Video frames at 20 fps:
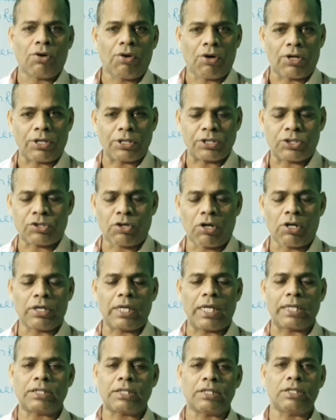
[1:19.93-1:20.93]
or a strong
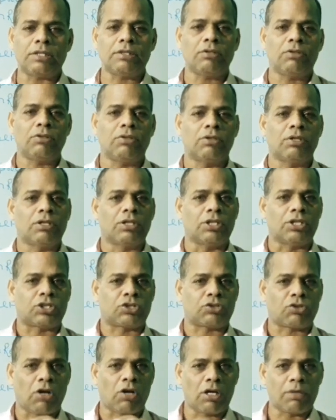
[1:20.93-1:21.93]
acid, a
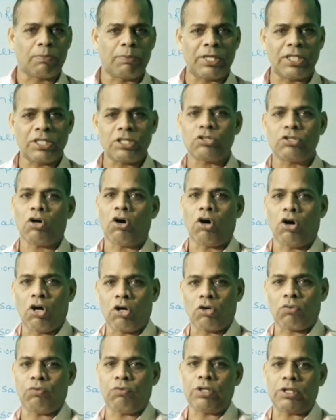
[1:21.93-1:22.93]
strong base
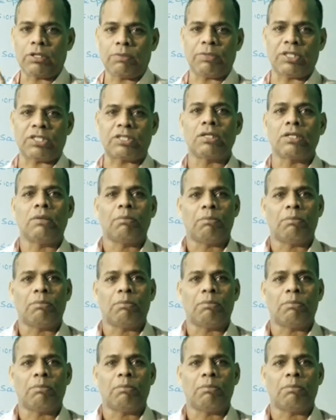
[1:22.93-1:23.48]
or weak base.